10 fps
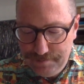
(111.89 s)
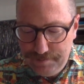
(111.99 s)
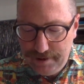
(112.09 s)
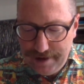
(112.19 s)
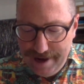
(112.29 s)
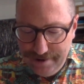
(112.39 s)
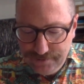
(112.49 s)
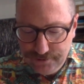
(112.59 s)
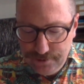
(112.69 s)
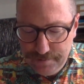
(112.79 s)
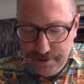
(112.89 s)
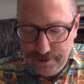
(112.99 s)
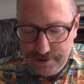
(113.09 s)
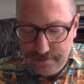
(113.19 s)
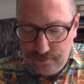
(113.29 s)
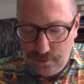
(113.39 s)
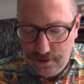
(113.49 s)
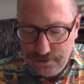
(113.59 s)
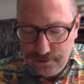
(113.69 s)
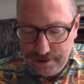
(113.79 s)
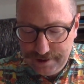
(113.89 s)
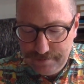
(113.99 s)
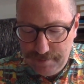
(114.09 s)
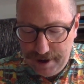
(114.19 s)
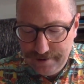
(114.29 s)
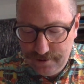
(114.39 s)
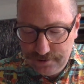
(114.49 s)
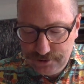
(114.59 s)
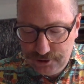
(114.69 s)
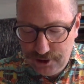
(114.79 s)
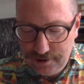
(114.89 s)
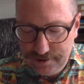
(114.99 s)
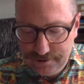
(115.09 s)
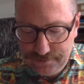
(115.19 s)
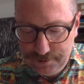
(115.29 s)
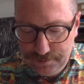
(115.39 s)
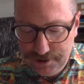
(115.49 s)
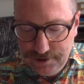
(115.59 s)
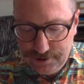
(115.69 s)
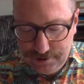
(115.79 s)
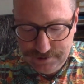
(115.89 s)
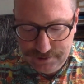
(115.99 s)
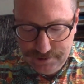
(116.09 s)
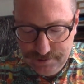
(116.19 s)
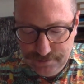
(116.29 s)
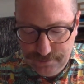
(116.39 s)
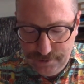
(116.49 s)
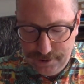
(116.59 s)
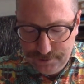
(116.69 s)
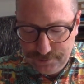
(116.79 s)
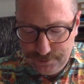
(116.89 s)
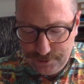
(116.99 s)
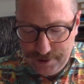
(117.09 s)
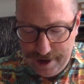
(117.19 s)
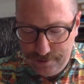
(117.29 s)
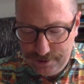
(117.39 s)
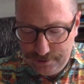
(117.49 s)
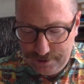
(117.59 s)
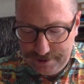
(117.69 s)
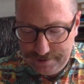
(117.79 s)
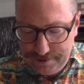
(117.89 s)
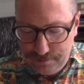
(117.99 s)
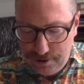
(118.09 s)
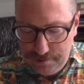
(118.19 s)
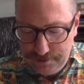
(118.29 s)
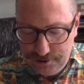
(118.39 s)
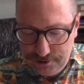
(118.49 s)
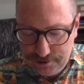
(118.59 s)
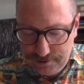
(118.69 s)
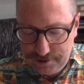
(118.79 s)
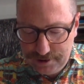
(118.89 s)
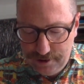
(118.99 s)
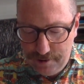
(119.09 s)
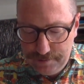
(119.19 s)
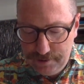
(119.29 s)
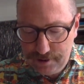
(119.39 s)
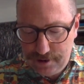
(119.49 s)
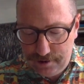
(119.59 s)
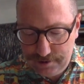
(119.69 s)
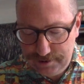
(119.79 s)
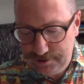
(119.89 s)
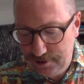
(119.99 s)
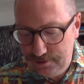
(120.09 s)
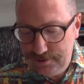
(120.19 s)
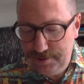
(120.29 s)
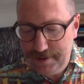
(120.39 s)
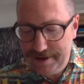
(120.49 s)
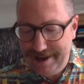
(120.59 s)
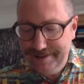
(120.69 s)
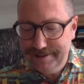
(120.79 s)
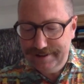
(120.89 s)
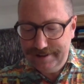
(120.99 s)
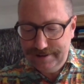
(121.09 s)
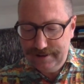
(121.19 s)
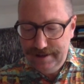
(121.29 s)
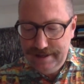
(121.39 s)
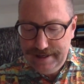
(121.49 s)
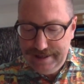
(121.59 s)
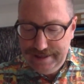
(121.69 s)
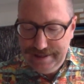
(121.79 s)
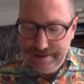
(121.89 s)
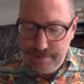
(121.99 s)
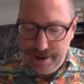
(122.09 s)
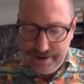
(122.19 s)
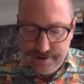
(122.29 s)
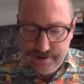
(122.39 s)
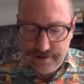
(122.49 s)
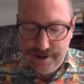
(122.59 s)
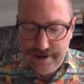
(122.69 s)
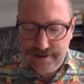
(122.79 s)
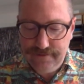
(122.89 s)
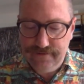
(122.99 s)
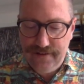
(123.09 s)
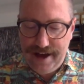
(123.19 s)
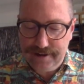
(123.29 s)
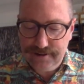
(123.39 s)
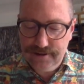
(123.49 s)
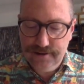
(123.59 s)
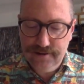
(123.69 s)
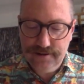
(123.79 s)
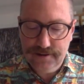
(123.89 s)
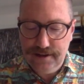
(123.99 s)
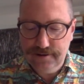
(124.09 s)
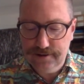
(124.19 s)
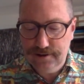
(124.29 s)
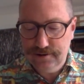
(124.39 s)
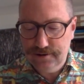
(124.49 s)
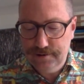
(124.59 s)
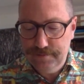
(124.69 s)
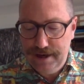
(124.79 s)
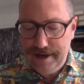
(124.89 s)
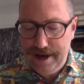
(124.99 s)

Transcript: "But after a period of wandering in Meinong's jungle of subsistence, philosophers are now agreed that propositions cannot be regarded as ultimate entities, independent alike of facts, sentences, and